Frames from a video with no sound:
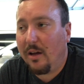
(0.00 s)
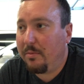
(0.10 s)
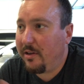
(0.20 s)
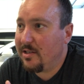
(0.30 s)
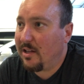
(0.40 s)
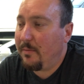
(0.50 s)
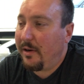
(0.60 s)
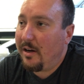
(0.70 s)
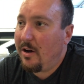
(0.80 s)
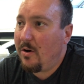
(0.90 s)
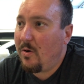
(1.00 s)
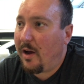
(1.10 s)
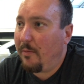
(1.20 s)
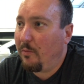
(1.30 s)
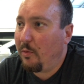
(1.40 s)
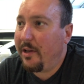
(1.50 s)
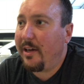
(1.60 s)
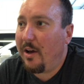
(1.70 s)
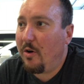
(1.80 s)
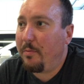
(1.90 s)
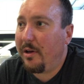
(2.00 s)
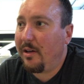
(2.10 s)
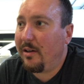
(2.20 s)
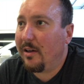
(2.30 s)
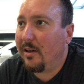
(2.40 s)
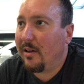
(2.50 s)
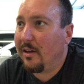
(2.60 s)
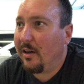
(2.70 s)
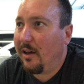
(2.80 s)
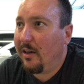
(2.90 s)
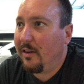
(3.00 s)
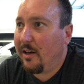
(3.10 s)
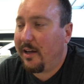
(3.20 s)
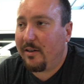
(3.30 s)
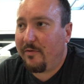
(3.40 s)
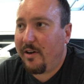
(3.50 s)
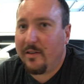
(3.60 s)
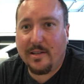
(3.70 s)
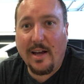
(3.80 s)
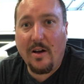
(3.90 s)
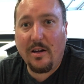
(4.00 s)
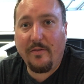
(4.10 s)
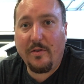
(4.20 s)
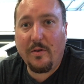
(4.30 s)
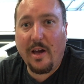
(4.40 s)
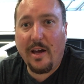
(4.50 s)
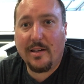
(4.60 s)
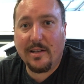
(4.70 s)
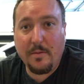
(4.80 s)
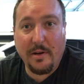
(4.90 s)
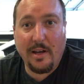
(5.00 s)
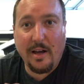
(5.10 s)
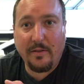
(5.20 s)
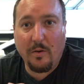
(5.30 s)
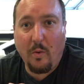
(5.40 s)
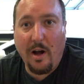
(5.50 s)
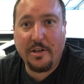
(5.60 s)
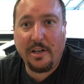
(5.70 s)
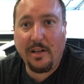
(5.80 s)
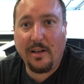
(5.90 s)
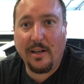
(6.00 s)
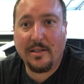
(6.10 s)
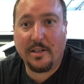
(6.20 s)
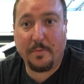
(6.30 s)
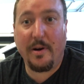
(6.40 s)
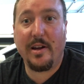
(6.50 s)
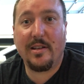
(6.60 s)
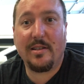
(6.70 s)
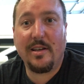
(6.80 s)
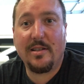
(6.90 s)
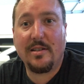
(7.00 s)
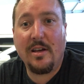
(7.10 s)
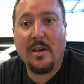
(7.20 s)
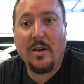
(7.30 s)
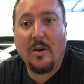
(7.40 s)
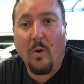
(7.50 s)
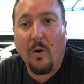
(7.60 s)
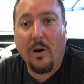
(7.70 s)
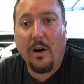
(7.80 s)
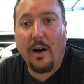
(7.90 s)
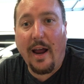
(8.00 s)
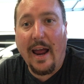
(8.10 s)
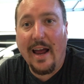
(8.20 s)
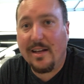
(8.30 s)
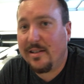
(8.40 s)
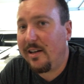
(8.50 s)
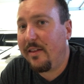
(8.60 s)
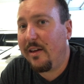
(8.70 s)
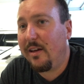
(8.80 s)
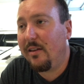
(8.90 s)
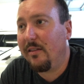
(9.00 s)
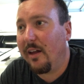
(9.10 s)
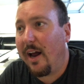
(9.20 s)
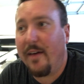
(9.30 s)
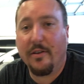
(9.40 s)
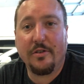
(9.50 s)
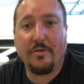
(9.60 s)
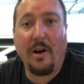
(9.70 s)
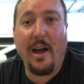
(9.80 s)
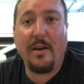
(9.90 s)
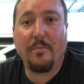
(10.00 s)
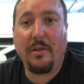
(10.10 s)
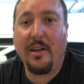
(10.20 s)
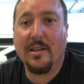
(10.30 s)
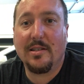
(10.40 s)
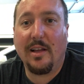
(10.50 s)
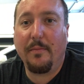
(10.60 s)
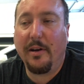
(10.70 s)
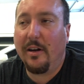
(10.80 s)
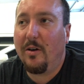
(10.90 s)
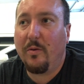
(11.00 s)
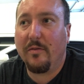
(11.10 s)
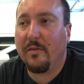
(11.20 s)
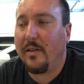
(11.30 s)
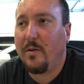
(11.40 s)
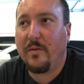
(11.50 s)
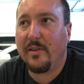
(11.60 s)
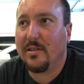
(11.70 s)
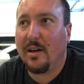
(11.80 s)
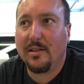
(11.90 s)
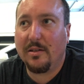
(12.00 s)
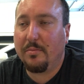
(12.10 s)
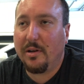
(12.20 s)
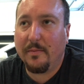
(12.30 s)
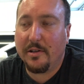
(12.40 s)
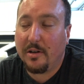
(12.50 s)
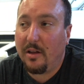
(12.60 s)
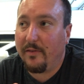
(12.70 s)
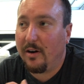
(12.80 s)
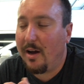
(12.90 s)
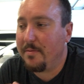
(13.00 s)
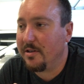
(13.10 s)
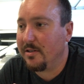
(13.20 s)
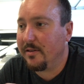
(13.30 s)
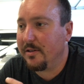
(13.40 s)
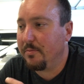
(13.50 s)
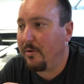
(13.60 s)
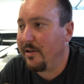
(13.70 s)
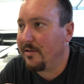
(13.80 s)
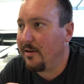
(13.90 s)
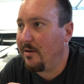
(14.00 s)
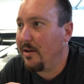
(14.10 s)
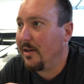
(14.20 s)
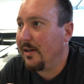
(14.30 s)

please let me know. I'm really hoping that I get to figure this out. If you guys, anybody out there watching, has experienced this or has anything that I haven't tried, please let me know. I think we've exhausted pretty much all of our options at this point. So,